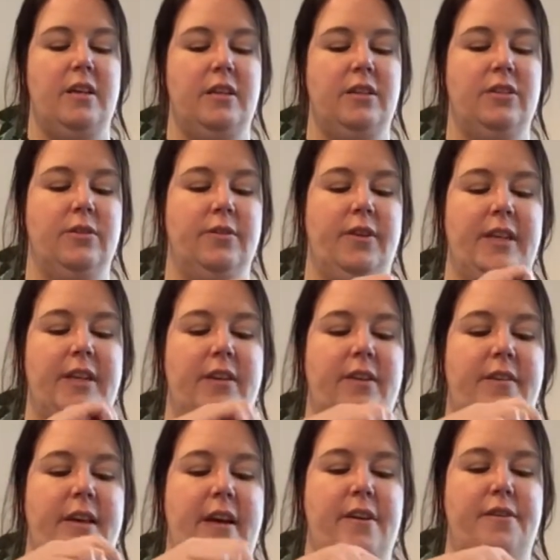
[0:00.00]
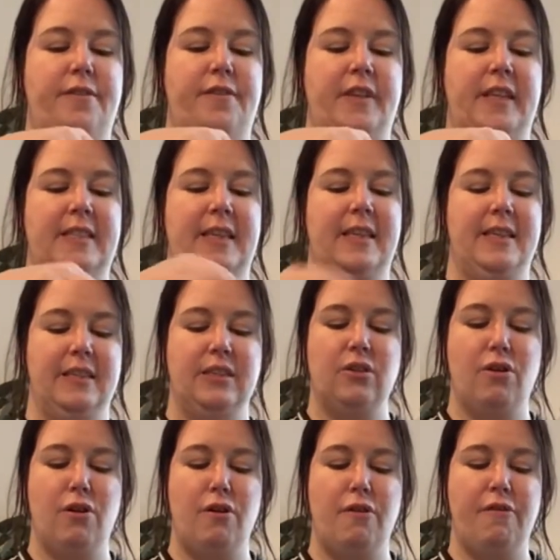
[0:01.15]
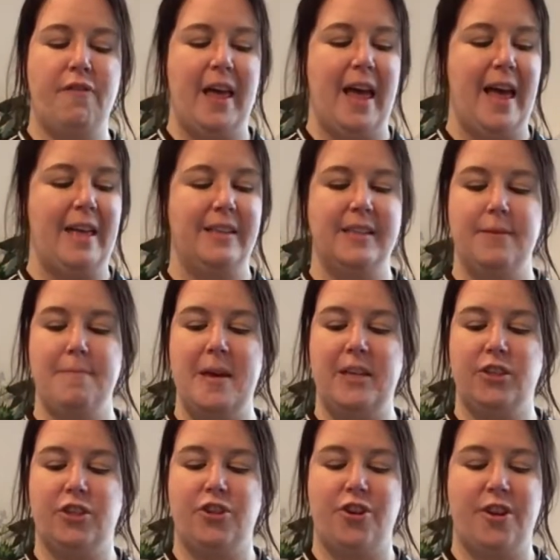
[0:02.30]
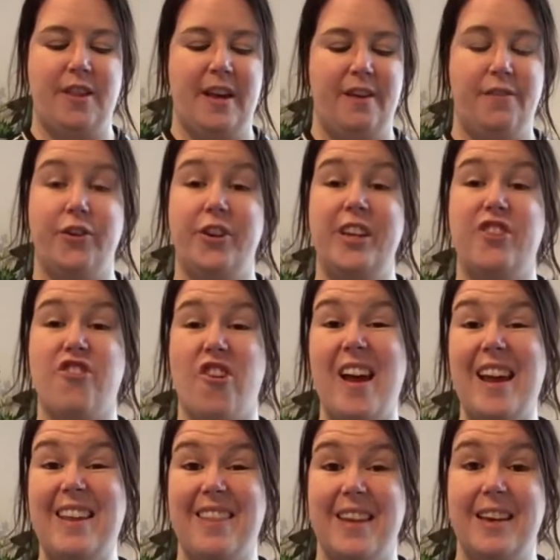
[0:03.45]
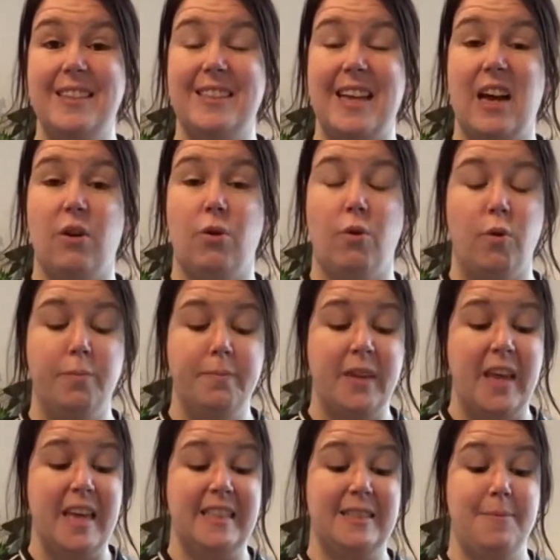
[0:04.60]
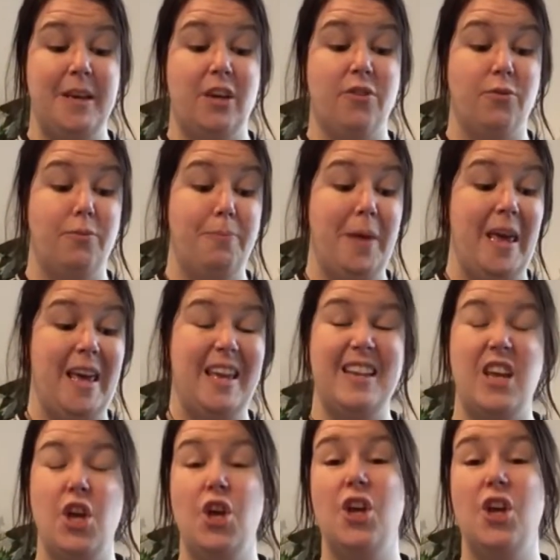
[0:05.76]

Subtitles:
So I'm going to carefully take this off and make sure that if you're going to try this at home to make your own paint,